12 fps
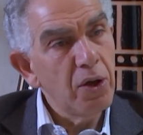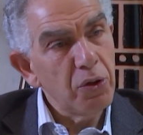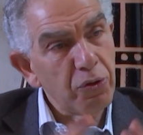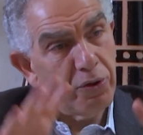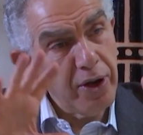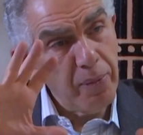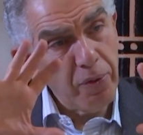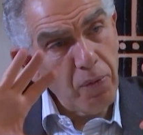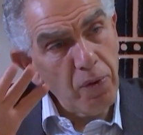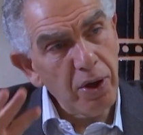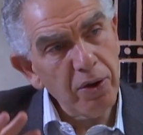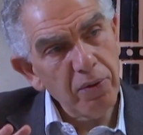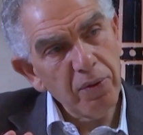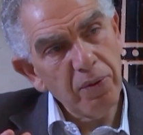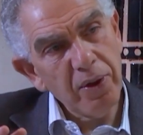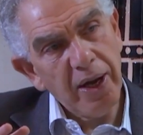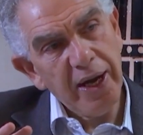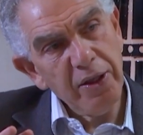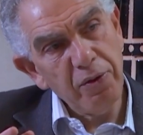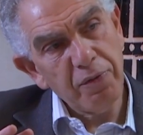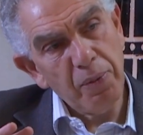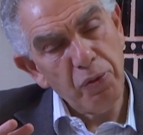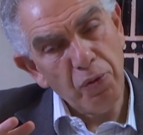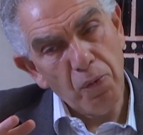So number one, either
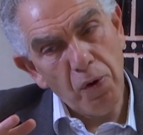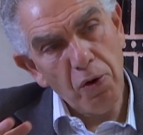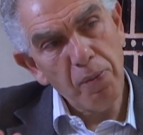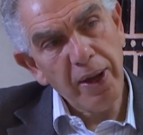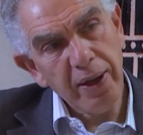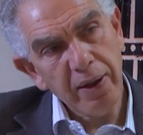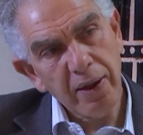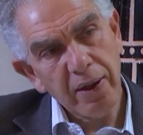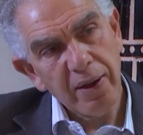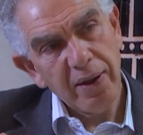from the World Bank,